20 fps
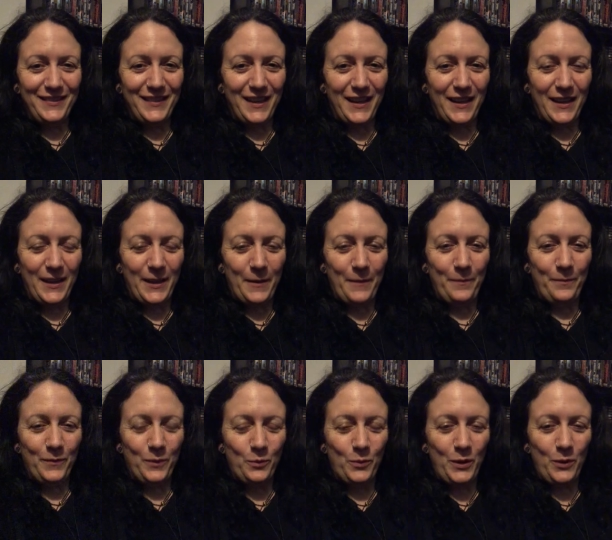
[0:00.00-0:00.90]

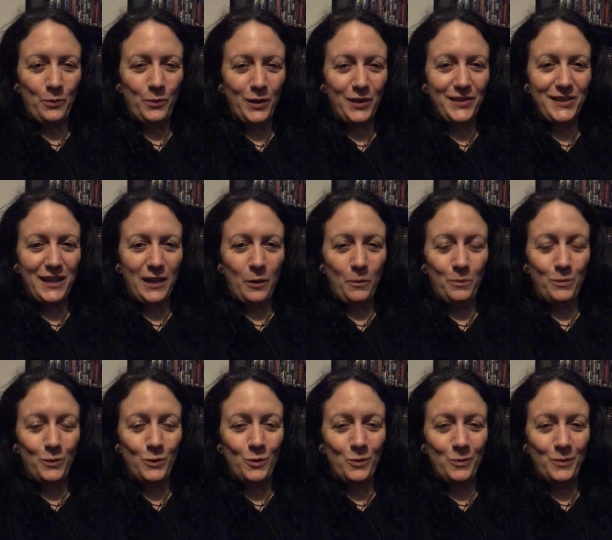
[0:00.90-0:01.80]
Um, we worked out of
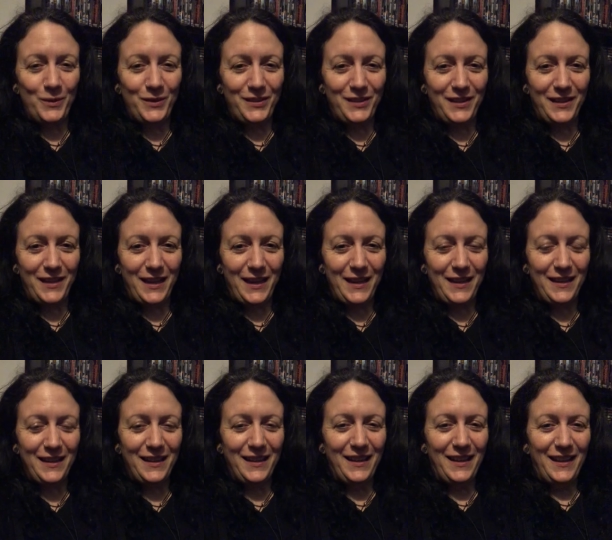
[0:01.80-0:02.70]
Bournemouth today,
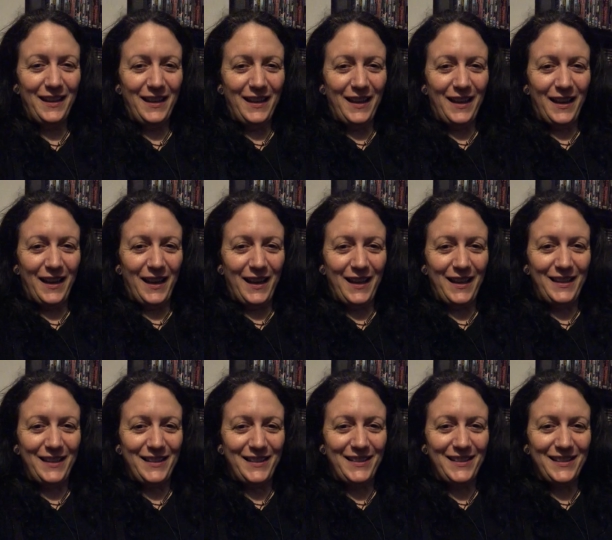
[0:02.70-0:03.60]

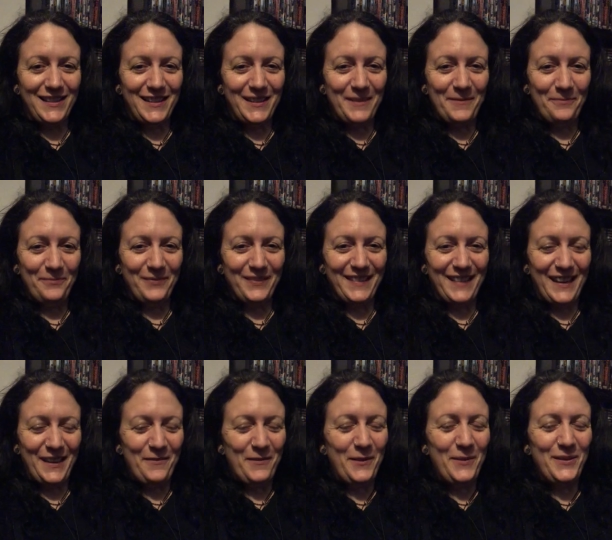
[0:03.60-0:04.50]
and um, I
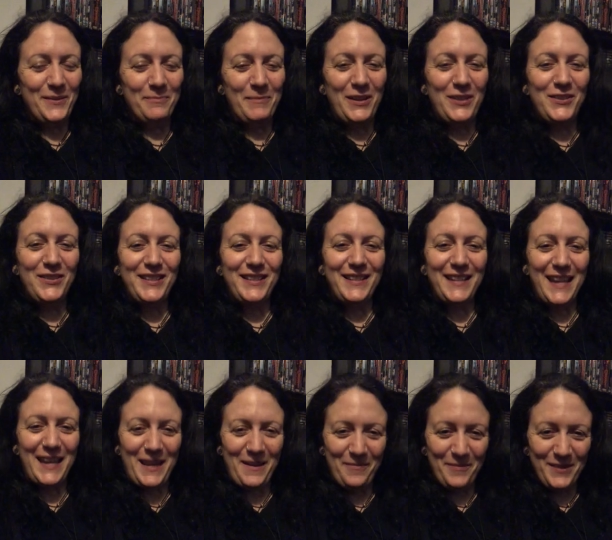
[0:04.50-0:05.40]
won't mention
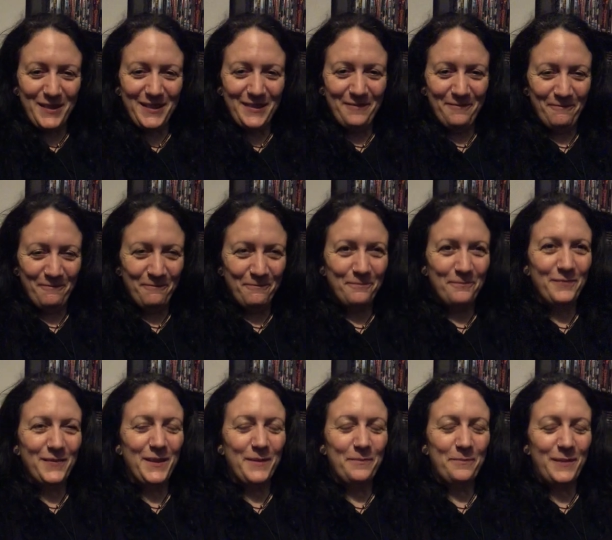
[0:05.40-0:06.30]
names,
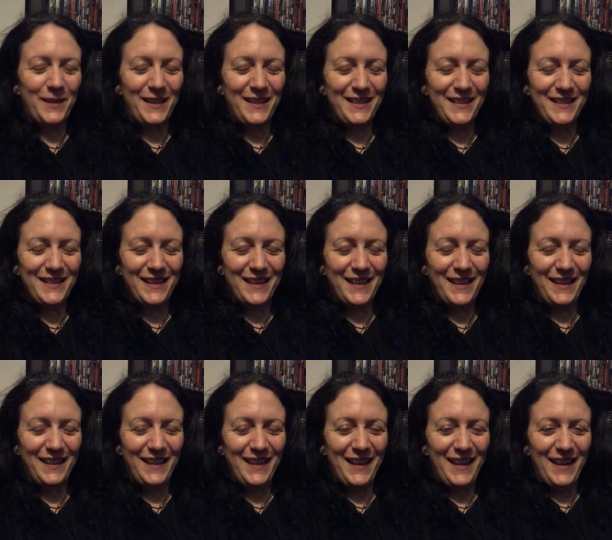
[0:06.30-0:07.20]
but uh,
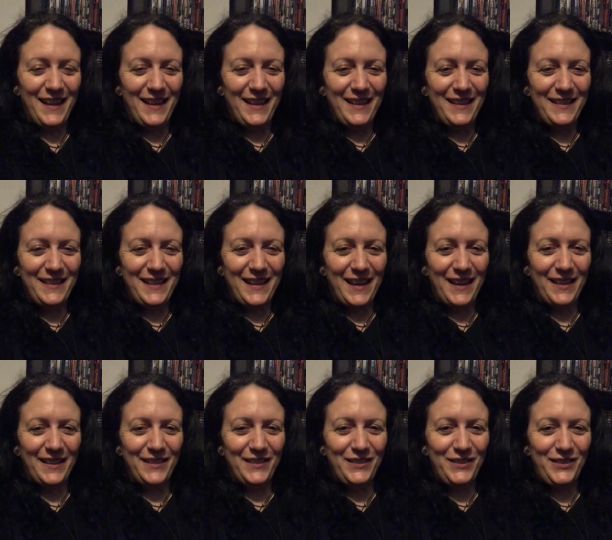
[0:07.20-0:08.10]
yeah,
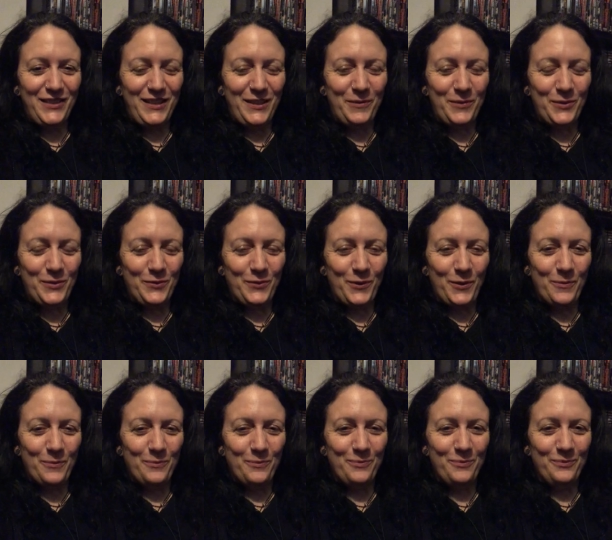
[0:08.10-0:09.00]
she was
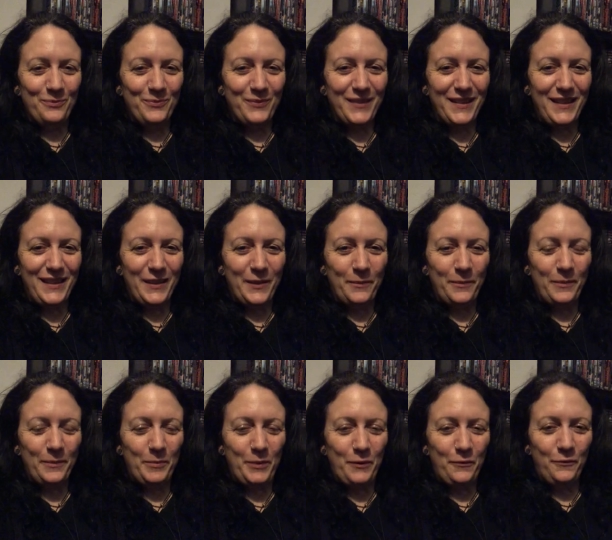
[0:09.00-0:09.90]
from you know a
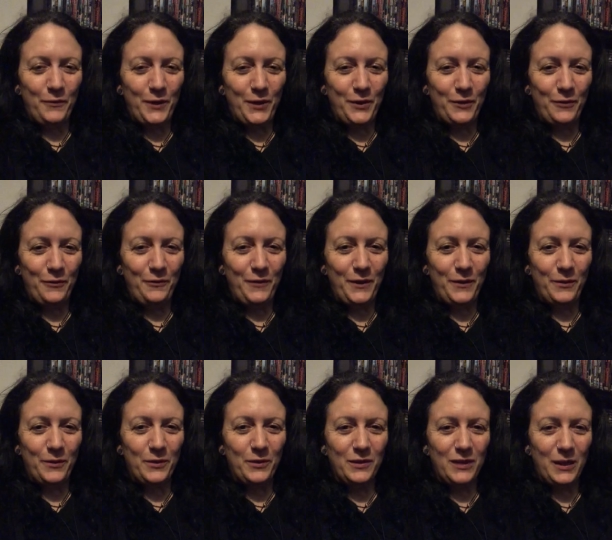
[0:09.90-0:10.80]
bit further
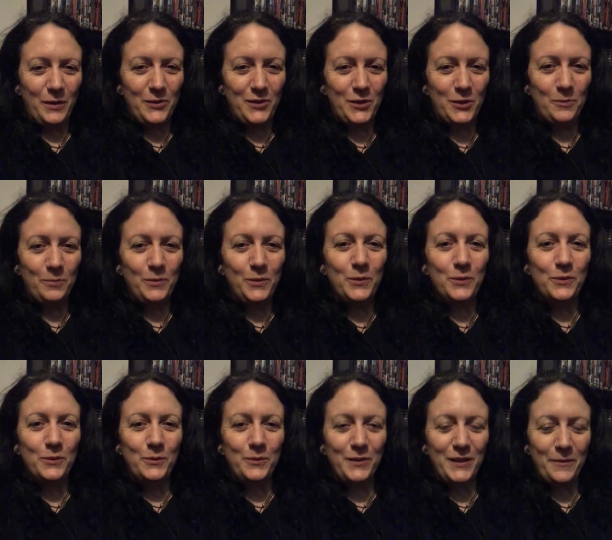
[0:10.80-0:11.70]
afield, closer to
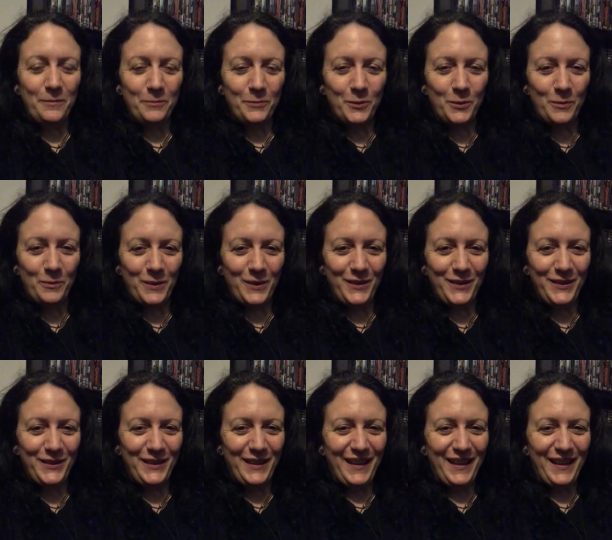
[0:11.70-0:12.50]
Poole than Bournemouth,